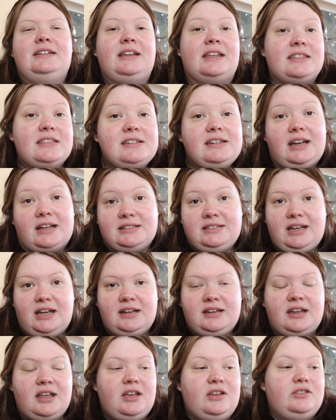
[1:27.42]
nothing got
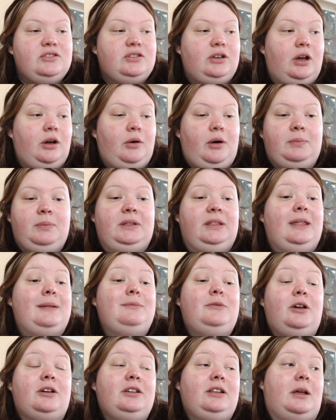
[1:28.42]
done. So I'm
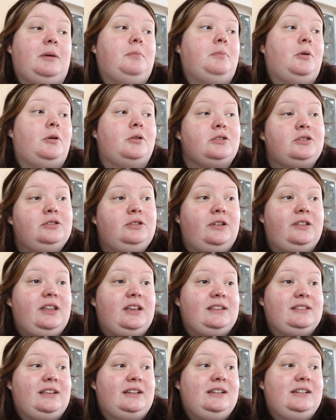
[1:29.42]
talking like personal
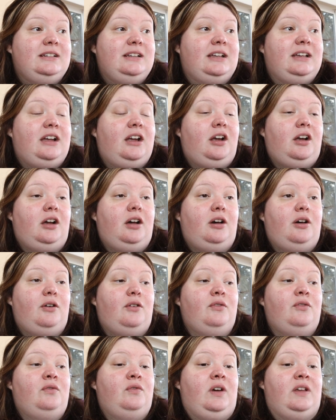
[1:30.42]
things I need to take care
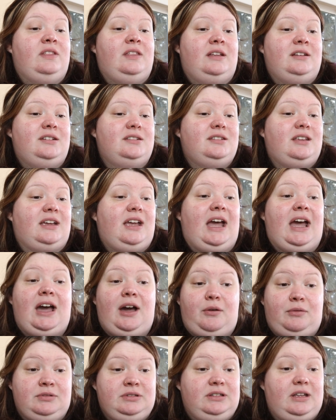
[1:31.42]
of, and then just like
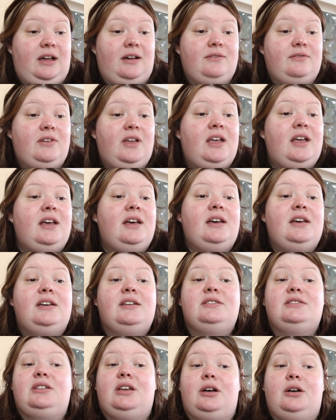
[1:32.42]
house stuff.
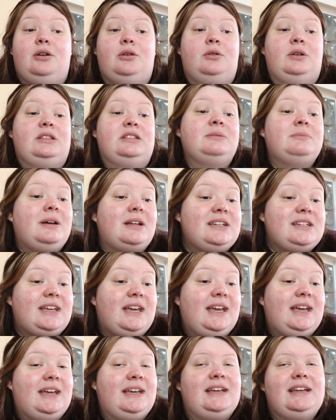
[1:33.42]
So it's
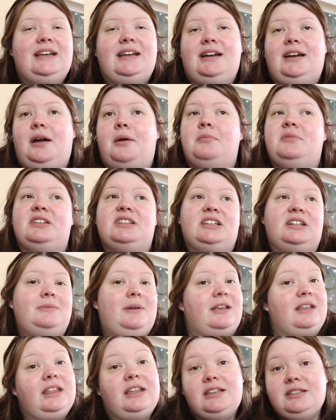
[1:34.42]
Monday. I'm just gonna
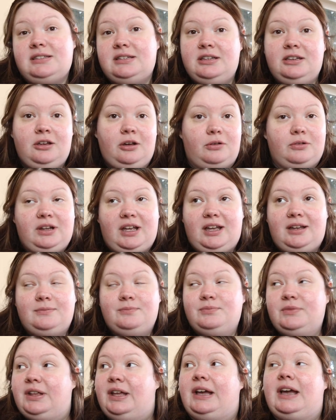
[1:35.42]
make it like a CEO
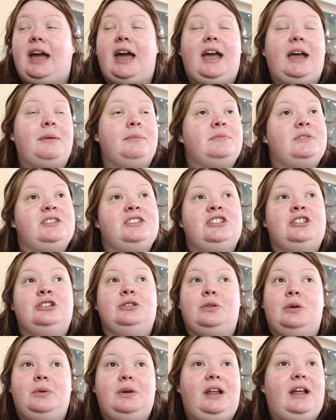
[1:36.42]
day. Like I'm just
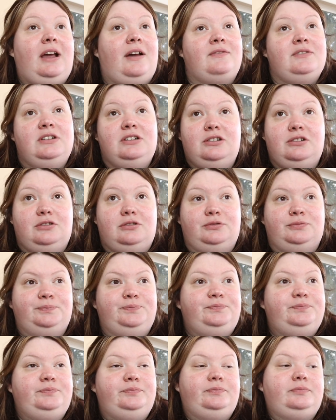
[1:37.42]
doing what I have to
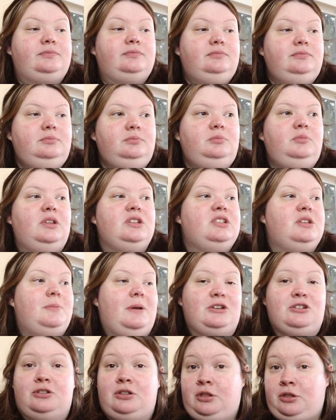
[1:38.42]
do to
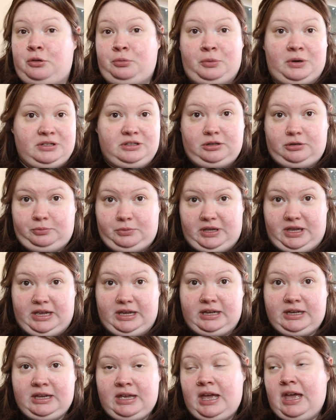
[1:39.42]
make sure that the rest of the
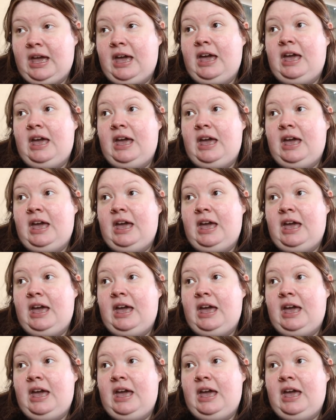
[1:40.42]
week